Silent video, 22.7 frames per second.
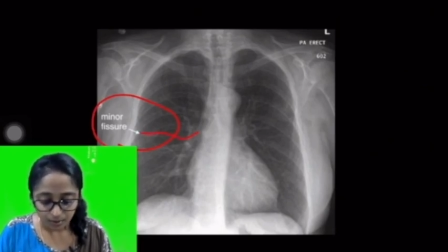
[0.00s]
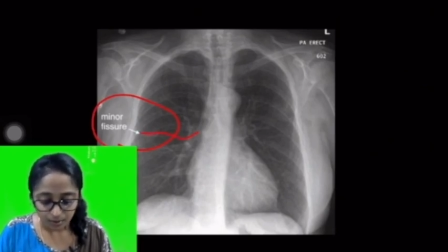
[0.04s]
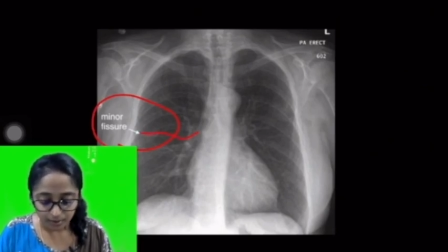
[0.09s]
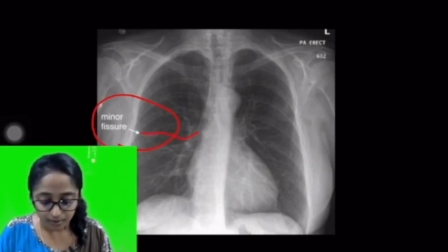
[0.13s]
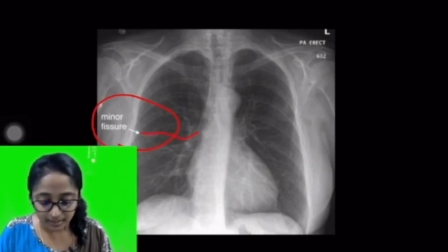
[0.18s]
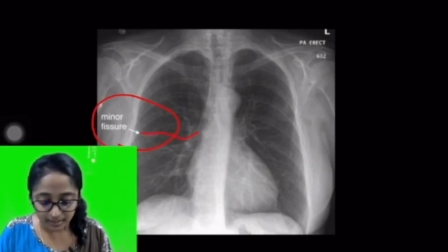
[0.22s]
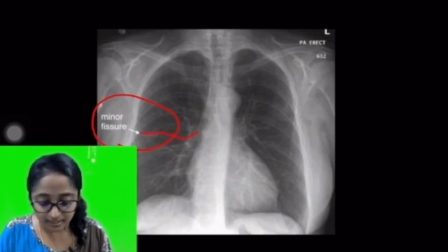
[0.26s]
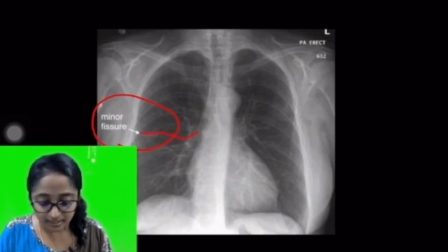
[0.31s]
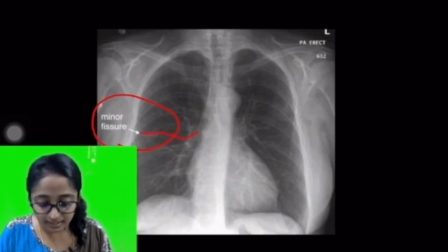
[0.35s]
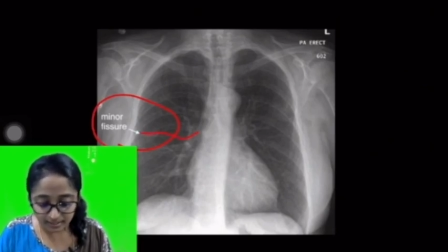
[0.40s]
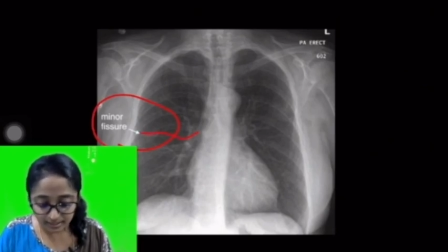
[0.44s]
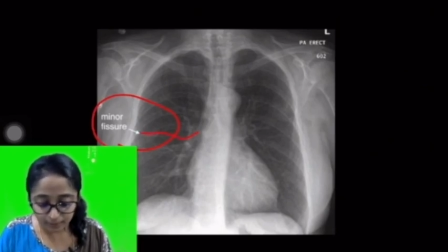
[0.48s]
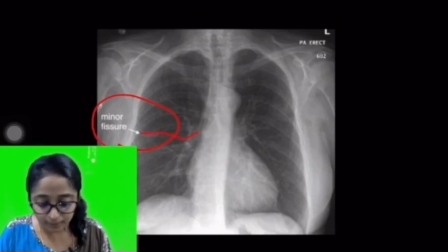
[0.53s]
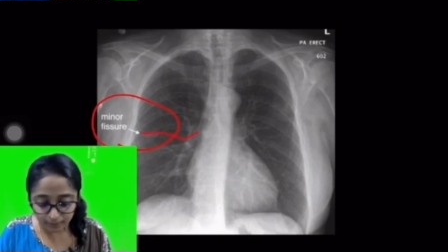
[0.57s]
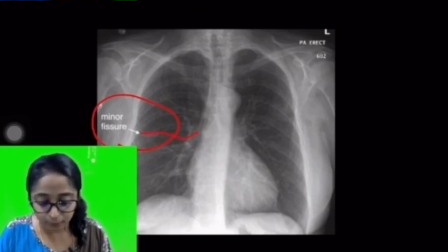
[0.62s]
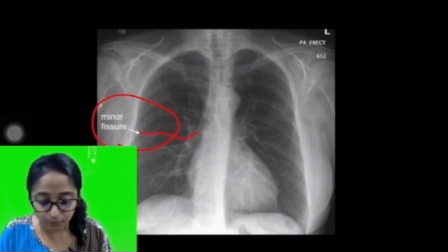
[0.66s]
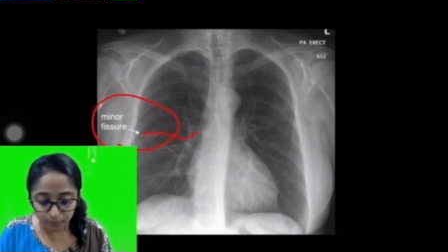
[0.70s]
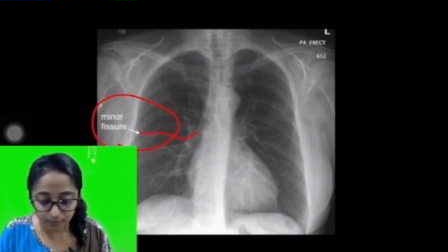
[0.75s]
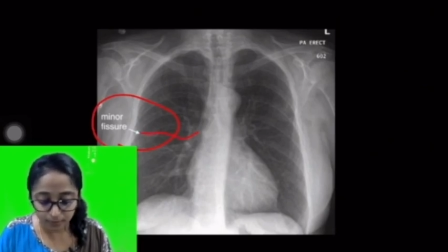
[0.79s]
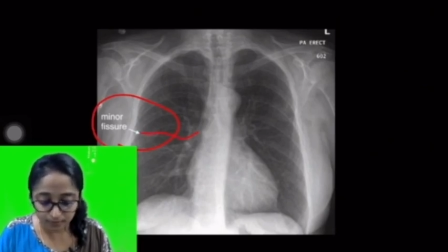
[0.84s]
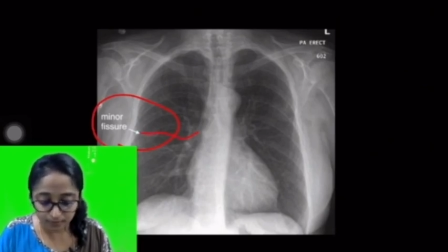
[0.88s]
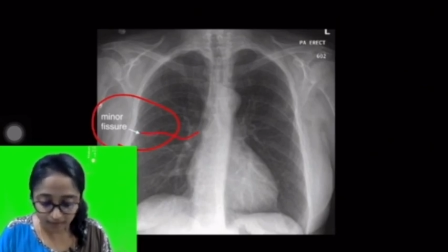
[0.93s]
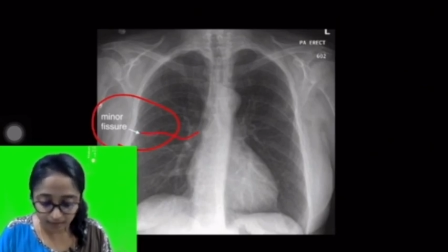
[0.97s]
radiating
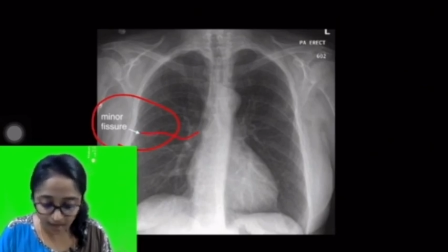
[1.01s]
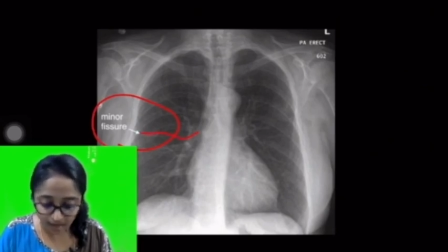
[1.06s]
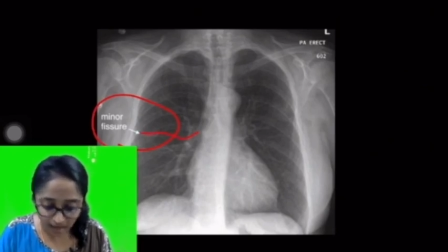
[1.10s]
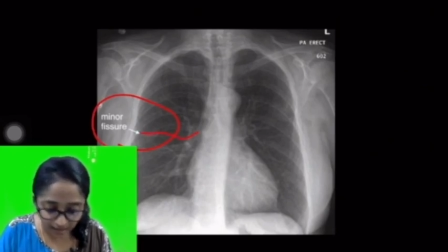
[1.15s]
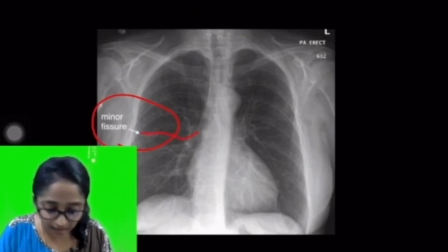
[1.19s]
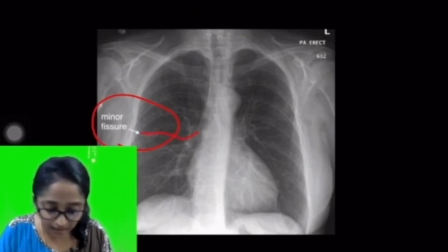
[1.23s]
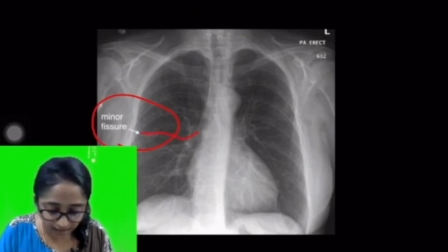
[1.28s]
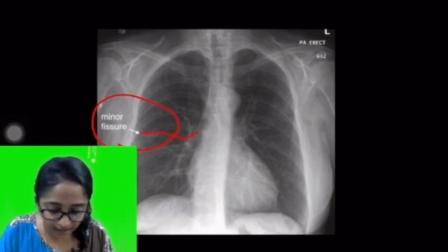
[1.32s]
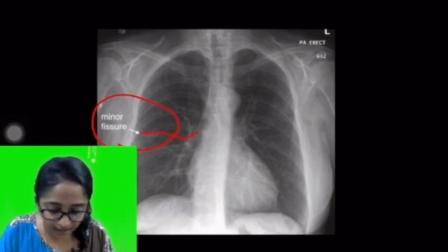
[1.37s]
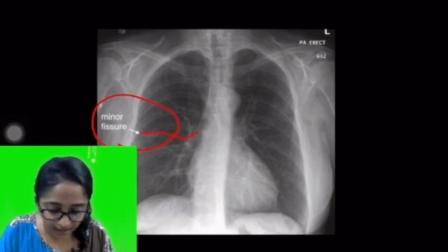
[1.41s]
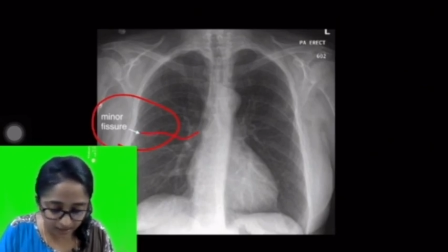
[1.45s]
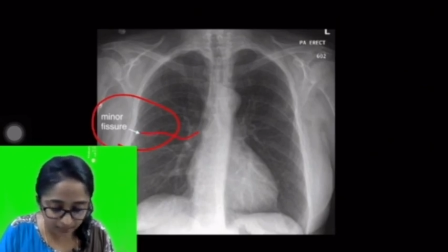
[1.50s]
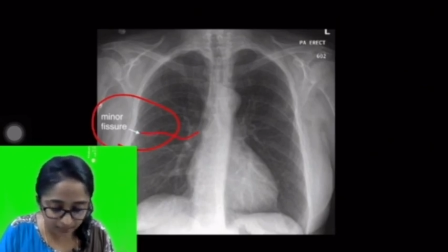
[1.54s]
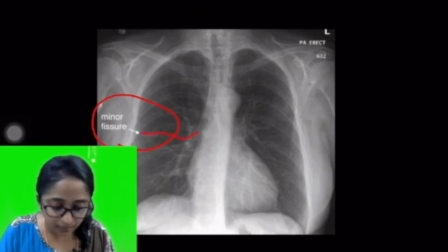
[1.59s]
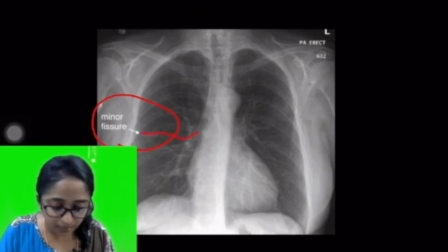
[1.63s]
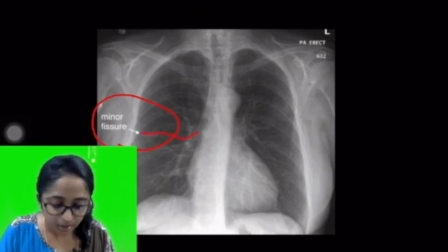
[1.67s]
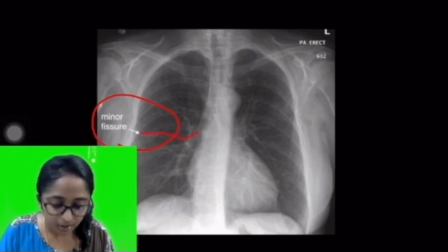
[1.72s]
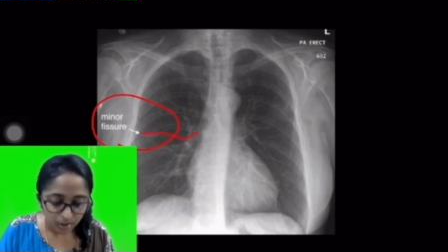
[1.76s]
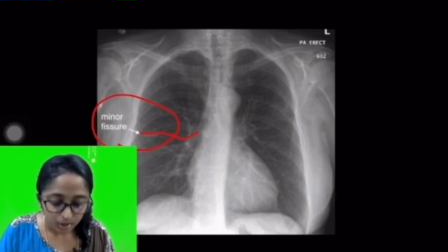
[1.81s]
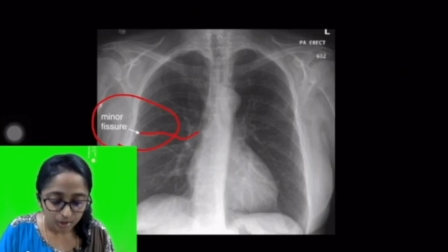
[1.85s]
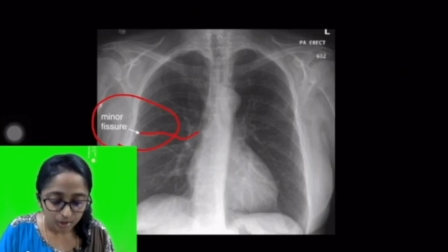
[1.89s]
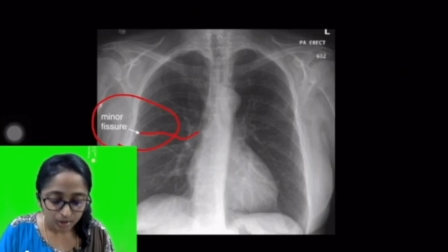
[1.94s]
from the hilum